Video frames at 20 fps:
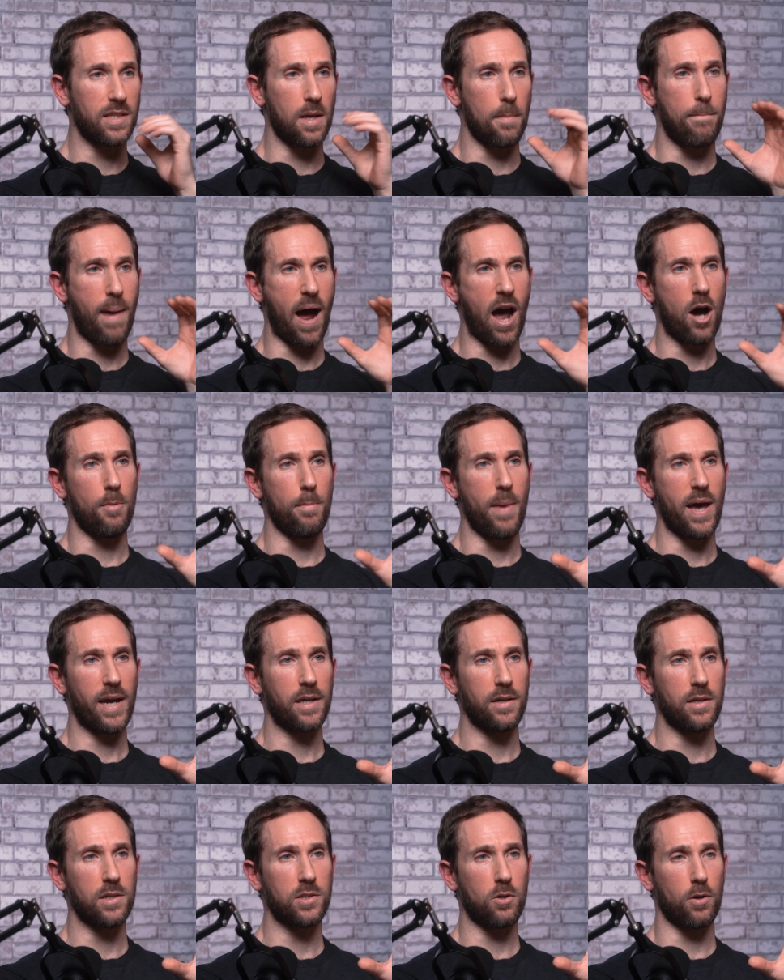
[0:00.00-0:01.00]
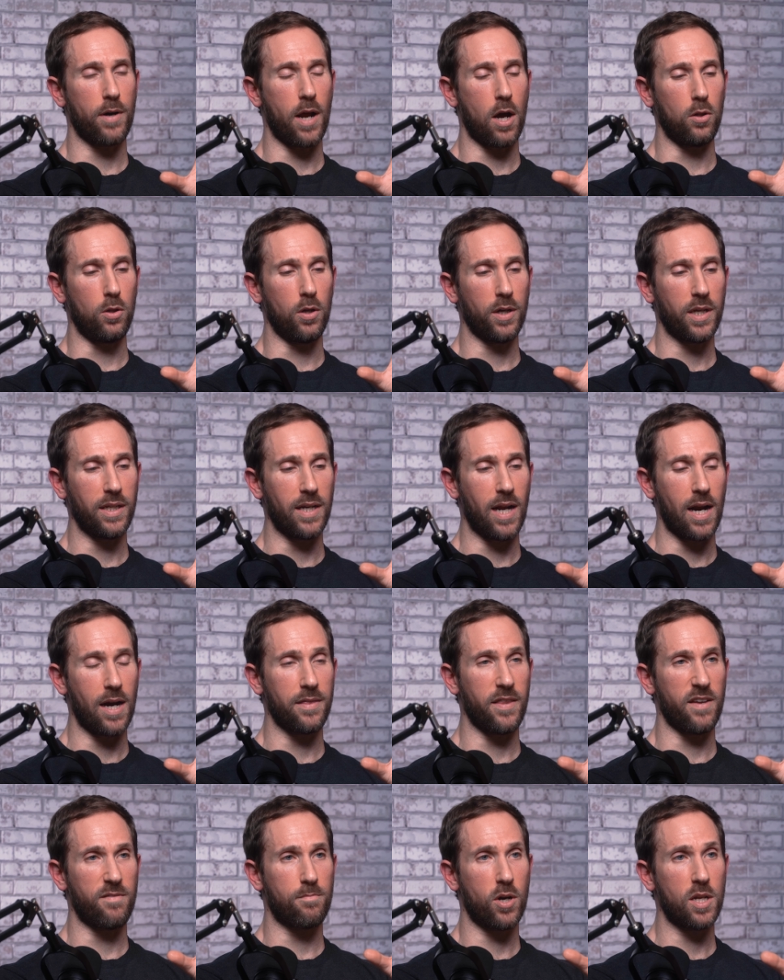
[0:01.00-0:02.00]
biomechanists are now looking at.
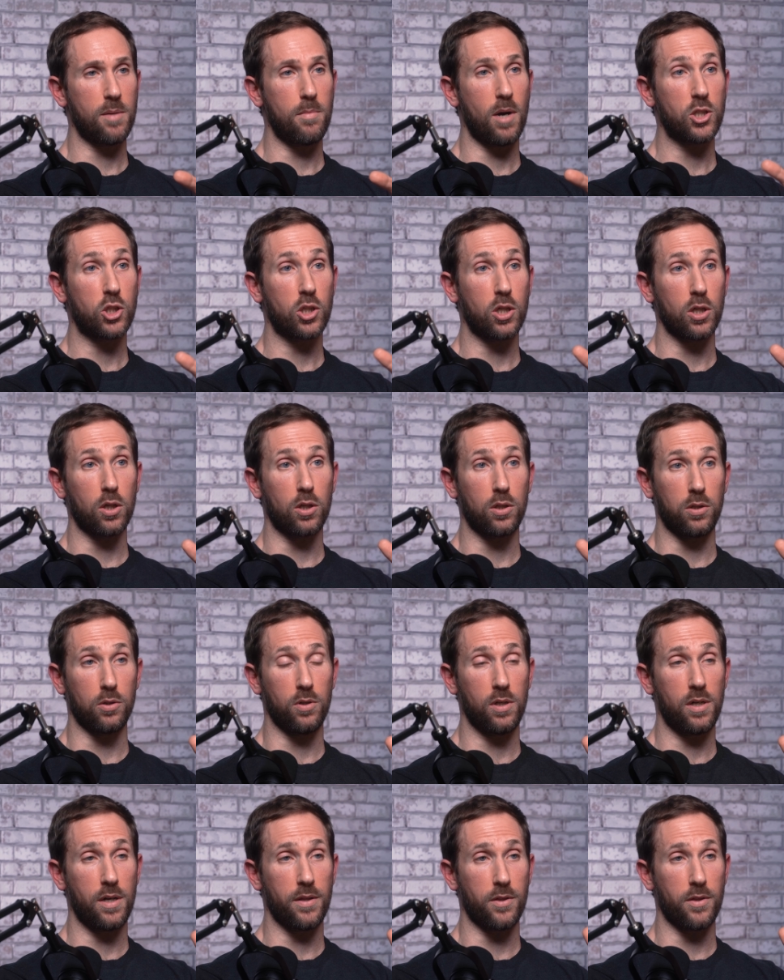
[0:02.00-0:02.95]
And they've pretty much concluded in the